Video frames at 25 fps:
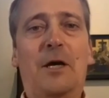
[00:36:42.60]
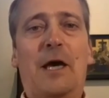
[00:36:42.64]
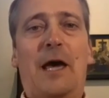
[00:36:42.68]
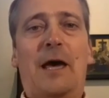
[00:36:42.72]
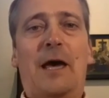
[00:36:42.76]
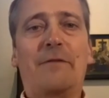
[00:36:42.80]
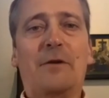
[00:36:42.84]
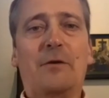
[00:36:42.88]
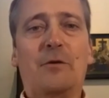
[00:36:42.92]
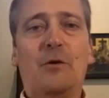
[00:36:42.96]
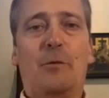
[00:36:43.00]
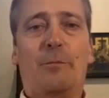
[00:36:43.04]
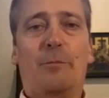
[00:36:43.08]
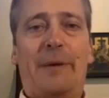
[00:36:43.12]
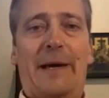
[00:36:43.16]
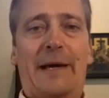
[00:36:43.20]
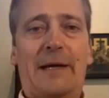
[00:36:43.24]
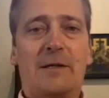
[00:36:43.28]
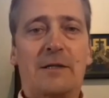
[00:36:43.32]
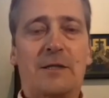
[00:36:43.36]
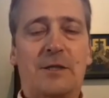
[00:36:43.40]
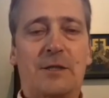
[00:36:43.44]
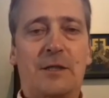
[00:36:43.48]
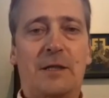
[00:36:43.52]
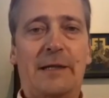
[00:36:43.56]
your
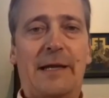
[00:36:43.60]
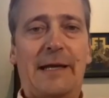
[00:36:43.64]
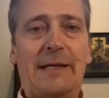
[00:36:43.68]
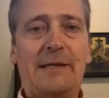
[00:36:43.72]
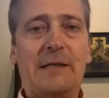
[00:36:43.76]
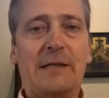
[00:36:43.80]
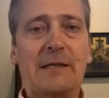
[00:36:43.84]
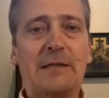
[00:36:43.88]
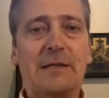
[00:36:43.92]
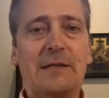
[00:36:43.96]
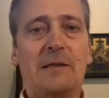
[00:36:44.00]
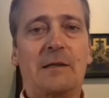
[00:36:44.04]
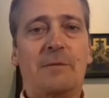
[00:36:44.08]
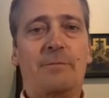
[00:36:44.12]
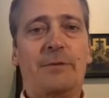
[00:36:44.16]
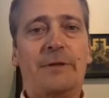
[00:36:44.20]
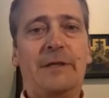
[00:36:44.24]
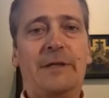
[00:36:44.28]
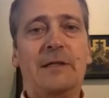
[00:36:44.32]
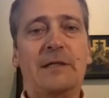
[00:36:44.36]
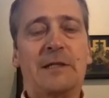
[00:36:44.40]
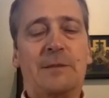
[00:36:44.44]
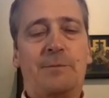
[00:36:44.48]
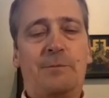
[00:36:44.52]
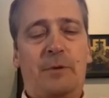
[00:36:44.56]
parents' genetics and a
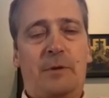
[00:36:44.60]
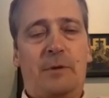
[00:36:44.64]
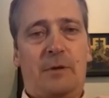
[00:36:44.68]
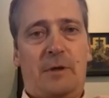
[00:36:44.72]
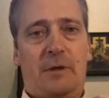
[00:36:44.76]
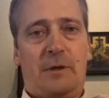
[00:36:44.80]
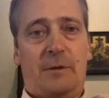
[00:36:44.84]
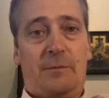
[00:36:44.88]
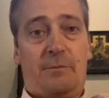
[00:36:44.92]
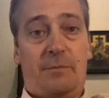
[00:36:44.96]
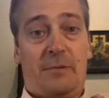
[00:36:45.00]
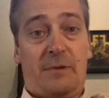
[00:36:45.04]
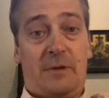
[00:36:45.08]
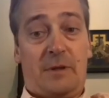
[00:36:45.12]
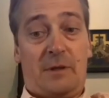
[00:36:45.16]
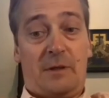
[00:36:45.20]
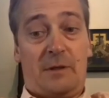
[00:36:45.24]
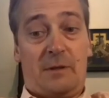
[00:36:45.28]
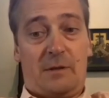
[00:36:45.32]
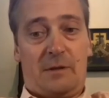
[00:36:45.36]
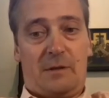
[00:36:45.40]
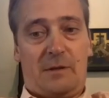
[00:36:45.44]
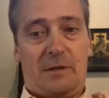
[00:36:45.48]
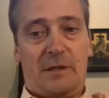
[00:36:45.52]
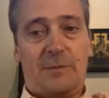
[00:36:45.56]

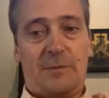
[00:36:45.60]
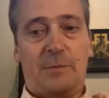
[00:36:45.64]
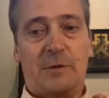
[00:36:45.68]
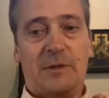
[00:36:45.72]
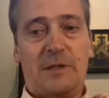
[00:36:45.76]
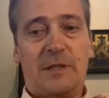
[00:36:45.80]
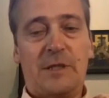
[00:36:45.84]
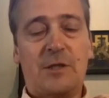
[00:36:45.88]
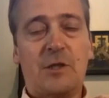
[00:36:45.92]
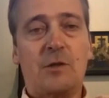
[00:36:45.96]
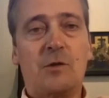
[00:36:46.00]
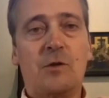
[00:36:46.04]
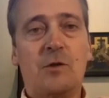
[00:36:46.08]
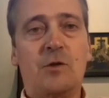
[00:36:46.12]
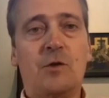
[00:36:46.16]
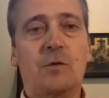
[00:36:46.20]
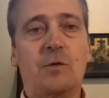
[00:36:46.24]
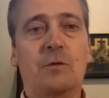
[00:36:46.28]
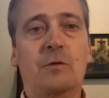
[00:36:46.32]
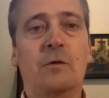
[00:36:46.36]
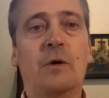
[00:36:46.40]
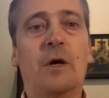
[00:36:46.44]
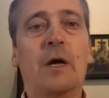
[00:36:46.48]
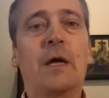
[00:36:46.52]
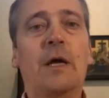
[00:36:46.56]
predisposition
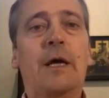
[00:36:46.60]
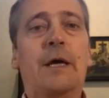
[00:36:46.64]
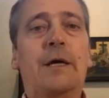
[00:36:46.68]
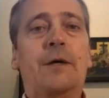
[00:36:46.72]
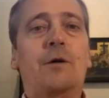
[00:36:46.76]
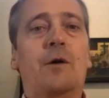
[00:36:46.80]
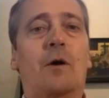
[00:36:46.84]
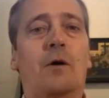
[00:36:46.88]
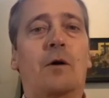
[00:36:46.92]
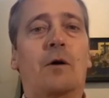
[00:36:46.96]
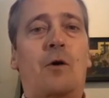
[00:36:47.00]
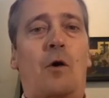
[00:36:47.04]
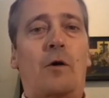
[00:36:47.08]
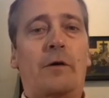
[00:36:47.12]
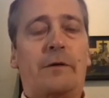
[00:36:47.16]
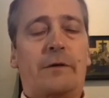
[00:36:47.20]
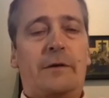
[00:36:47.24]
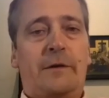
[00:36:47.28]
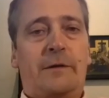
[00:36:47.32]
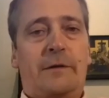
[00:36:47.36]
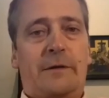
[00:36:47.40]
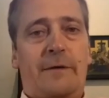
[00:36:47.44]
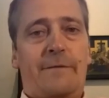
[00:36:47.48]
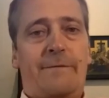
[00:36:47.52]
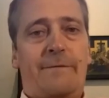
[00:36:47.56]
to your
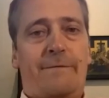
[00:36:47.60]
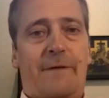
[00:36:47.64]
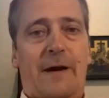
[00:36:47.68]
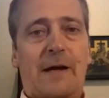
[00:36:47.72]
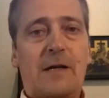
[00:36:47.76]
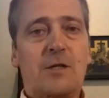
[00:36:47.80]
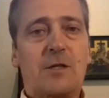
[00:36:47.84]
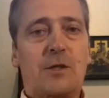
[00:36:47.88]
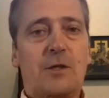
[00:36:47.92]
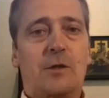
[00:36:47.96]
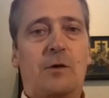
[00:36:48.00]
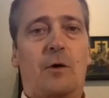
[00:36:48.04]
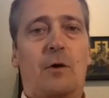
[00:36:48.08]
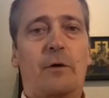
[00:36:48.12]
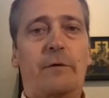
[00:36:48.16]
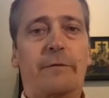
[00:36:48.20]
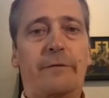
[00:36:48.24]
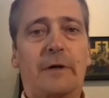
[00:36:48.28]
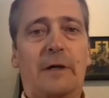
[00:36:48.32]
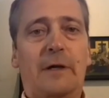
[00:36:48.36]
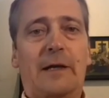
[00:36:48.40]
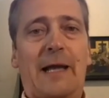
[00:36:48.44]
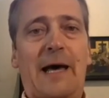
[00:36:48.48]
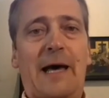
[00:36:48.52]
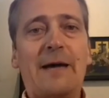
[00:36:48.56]
cognitive function
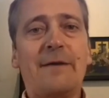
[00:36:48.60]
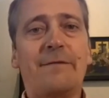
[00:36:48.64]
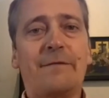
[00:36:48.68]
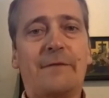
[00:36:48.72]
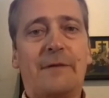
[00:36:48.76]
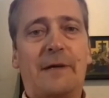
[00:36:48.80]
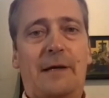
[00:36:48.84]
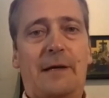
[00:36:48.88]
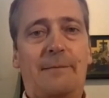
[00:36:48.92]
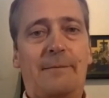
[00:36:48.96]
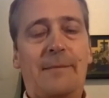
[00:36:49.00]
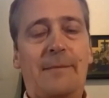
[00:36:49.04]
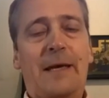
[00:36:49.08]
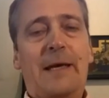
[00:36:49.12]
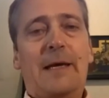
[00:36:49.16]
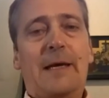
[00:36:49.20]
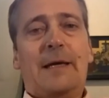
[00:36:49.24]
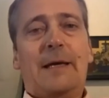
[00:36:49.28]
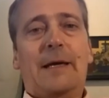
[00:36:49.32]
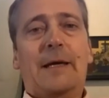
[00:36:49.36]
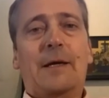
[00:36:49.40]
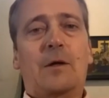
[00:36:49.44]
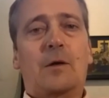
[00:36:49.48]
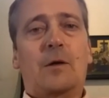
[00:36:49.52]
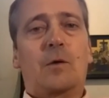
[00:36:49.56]
over a lifetime,
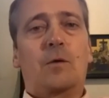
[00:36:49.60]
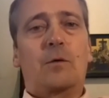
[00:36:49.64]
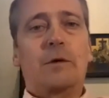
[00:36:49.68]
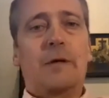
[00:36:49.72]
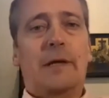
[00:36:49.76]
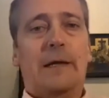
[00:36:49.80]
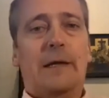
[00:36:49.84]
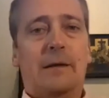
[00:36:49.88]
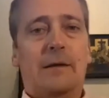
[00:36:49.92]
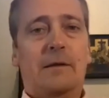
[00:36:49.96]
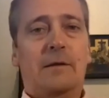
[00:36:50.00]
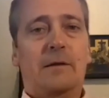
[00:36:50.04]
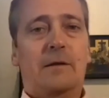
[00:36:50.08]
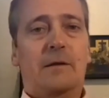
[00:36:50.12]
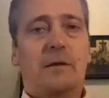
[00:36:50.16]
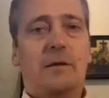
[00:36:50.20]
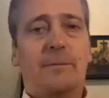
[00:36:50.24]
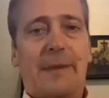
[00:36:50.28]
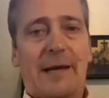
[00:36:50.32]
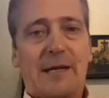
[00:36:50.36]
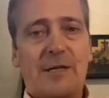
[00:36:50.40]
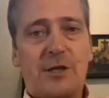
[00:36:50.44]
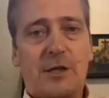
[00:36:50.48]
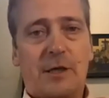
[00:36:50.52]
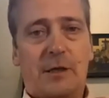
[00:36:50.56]
including
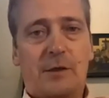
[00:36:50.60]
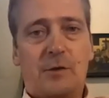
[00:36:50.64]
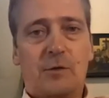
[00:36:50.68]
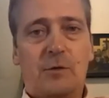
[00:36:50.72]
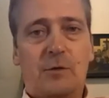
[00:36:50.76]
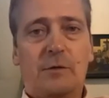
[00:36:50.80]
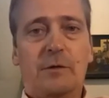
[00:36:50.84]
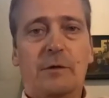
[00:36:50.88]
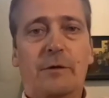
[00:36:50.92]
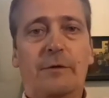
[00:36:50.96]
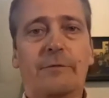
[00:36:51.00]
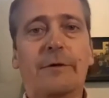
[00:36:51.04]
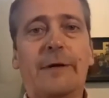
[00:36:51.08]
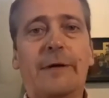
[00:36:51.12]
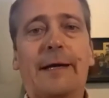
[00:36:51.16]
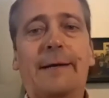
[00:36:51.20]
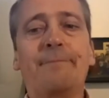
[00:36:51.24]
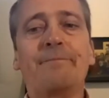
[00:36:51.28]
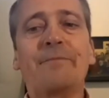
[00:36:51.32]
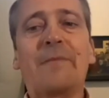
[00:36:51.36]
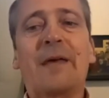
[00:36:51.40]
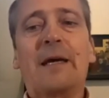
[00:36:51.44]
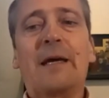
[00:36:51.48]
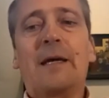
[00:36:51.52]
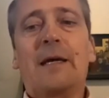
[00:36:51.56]
dementia to a degree.
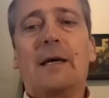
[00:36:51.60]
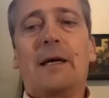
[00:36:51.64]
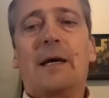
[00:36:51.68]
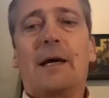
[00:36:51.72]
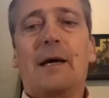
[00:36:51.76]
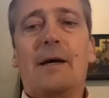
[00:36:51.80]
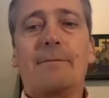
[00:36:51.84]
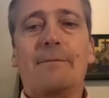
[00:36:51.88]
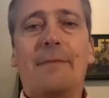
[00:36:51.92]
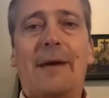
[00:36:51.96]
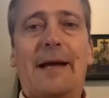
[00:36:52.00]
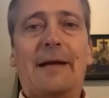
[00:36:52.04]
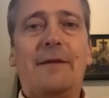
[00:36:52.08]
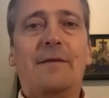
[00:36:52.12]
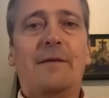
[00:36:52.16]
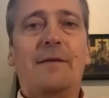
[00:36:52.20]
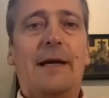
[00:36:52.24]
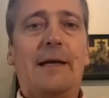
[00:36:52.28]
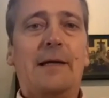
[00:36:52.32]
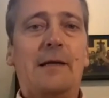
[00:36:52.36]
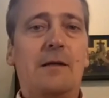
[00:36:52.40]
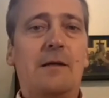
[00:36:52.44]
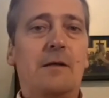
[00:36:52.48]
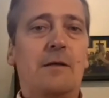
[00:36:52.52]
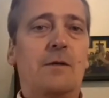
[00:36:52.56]
And
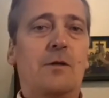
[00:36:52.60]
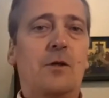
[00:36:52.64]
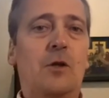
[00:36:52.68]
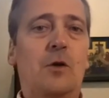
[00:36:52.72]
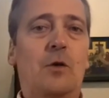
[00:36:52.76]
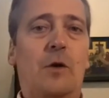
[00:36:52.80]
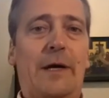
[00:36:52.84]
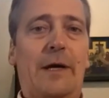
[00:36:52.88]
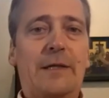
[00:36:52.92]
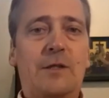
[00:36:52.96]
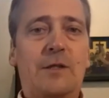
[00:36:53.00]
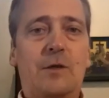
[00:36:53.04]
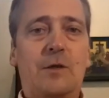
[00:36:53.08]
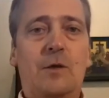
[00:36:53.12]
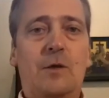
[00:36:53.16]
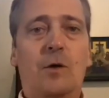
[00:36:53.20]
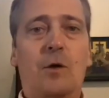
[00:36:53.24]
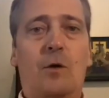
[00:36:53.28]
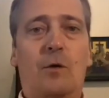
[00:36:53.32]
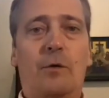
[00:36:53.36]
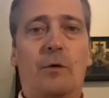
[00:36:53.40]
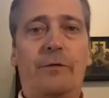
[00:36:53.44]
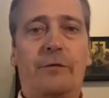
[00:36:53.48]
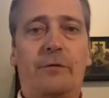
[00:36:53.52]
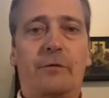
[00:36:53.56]
then, you know, as you
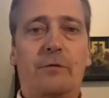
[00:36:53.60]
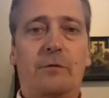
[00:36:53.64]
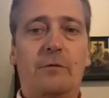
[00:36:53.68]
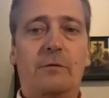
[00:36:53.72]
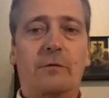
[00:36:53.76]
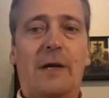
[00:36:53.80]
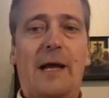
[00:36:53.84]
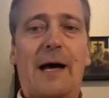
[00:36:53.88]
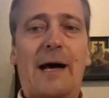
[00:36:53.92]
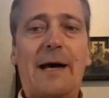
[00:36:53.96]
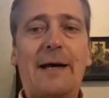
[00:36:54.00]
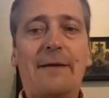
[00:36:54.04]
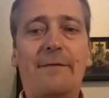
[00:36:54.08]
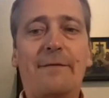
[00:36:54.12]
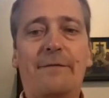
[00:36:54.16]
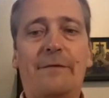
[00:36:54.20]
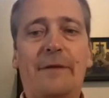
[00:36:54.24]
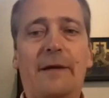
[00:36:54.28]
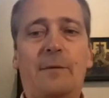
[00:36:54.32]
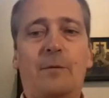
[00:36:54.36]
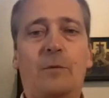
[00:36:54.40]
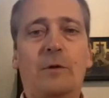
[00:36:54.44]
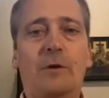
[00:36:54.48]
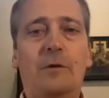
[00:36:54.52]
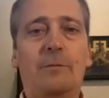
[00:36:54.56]
go through life,
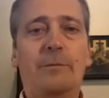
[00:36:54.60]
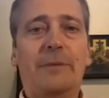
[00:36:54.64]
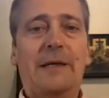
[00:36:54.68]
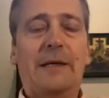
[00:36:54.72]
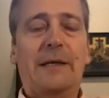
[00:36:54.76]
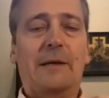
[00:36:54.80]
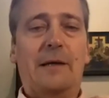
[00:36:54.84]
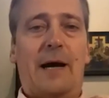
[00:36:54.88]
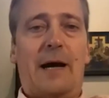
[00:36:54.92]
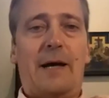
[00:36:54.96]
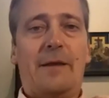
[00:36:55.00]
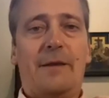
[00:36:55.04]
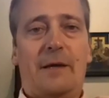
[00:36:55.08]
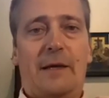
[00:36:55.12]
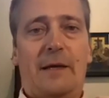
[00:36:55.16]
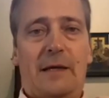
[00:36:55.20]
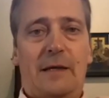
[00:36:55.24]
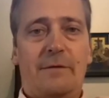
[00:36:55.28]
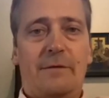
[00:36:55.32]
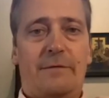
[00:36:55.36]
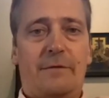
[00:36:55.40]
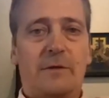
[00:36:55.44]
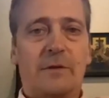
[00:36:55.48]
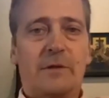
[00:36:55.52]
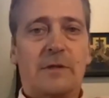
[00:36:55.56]
there will be other
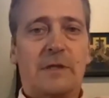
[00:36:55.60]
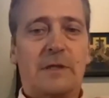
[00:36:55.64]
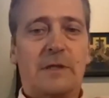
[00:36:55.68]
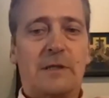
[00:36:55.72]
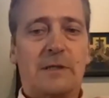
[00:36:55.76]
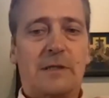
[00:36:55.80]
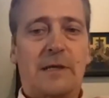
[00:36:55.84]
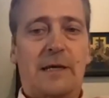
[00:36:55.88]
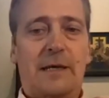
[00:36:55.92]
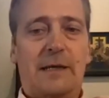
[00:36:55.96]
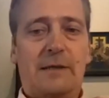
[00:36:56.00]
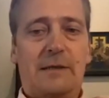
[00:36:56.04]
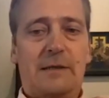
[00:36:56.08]
influences that